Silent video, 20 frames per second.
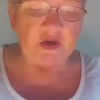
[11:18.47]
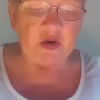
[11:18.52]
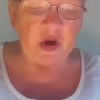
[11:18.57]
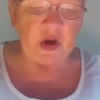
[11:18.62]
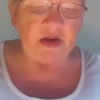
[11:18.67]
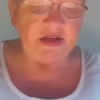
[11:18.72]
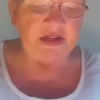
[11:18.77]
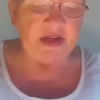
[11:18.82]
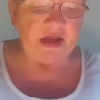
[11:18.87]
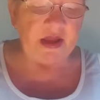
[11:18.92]

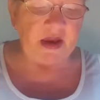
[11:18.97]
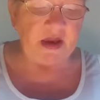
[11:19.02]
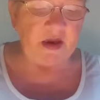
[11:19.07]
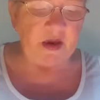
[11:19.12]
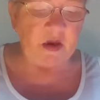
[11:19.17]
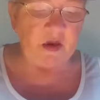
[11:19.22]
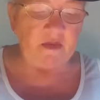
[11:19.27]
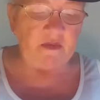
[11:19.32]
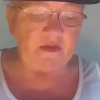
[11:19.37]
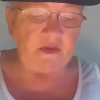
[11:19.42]
trying to get
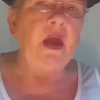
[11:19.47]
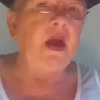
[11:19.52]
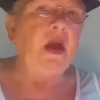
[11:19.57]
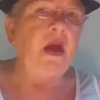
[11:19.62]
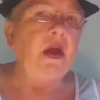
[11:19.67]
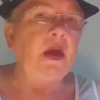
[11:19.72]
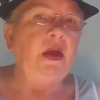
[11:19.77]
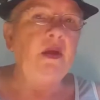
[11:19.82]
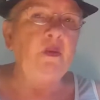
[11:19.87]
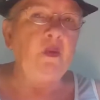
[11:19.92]
it off.
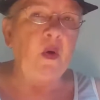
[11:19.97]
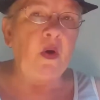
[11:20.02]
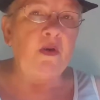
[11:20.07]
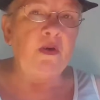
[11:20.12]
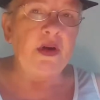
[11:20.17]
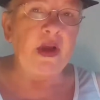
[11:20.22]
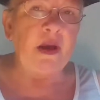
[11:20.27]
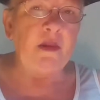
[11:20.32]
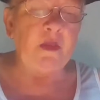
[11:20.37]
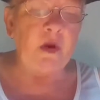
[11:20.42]
It
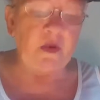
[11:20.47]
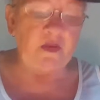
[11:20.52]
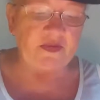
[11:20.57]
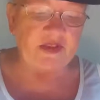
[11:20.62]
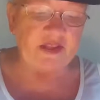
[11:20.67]
won't come off,